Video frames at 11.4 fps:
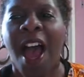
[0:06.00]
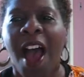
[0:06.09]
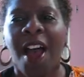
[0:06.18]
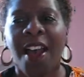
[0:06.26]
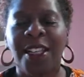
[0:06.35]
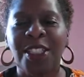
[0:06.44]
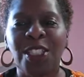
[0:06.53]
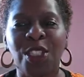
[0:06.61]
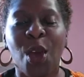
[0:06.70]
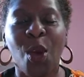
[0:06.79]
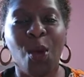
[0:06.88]
Uh,
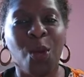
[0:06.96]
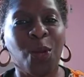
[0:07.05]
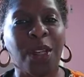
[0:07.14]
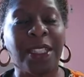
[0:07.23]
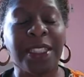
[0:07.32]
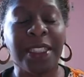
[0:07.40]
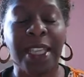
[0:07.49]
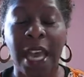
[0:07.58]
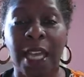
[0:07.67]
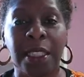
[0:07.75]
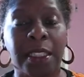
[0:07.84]
so,
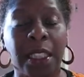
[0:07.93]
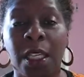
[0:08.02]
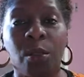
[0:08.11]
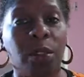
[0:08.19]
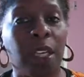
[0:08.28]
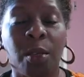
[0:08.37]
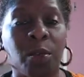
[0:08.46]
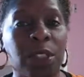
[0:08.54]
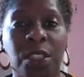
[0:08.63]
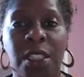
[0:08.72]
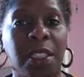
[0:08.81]
yes, it, it
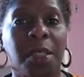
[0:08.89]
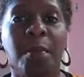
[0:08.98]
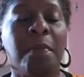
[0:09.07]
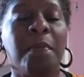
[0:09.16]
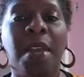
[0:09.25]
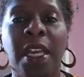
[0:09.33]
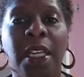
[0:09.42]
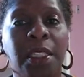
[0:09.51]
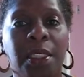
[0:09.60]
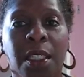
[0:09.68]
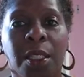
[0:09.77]
was just an
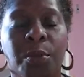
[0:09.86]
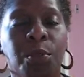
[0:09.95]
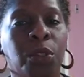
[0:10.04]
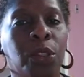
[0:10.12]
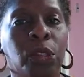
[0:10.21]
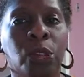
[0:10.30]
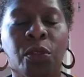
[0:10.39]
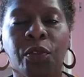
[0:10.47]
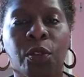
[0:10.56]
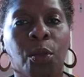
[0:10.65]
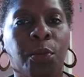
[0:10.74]
amazing,
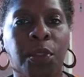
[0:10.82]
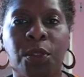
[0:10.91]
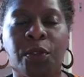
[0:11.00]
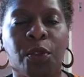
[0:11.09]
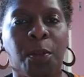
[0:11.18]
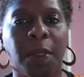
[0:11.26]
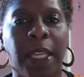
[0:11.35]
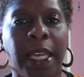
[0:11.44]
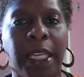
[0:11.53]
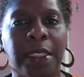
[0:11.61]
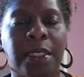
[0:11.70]
beautiful, beautiful
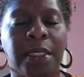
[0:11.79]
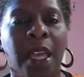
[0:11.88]
place.